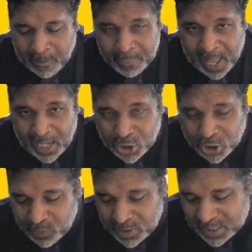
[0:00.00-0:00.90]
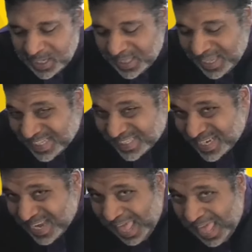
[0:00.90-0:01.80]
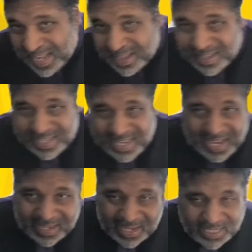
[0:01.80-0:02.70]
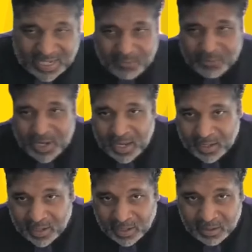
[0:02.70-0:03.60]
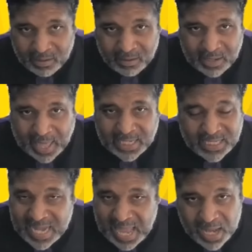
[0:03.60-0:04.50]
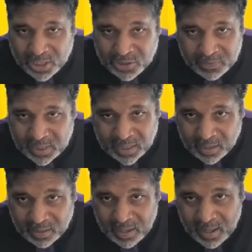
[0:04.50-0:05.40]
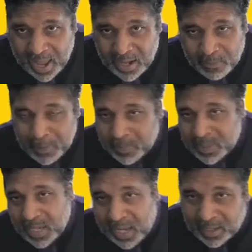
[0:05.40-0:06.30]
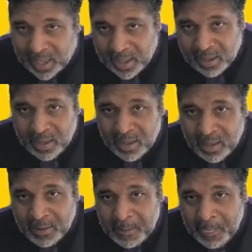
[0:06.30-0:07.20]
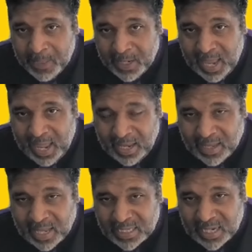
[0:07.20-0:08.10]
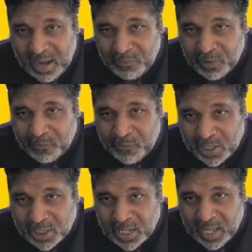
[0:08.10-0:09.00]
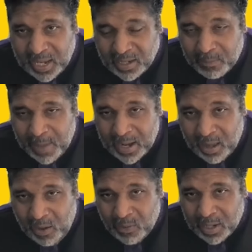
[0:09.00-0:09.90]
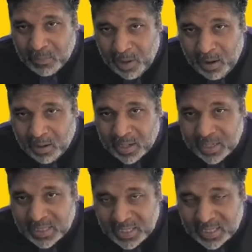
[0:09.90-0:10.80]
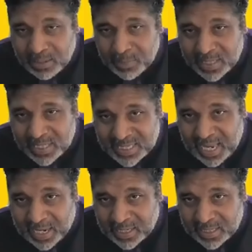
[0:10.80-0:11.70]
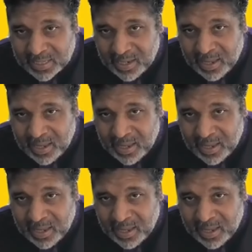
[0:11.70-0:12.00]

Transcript: Now, Juneteenth is not the date that slavery ended. That is not Juneteenth. I hear people saying that. The date that slavery officially ended by law in America is December 6,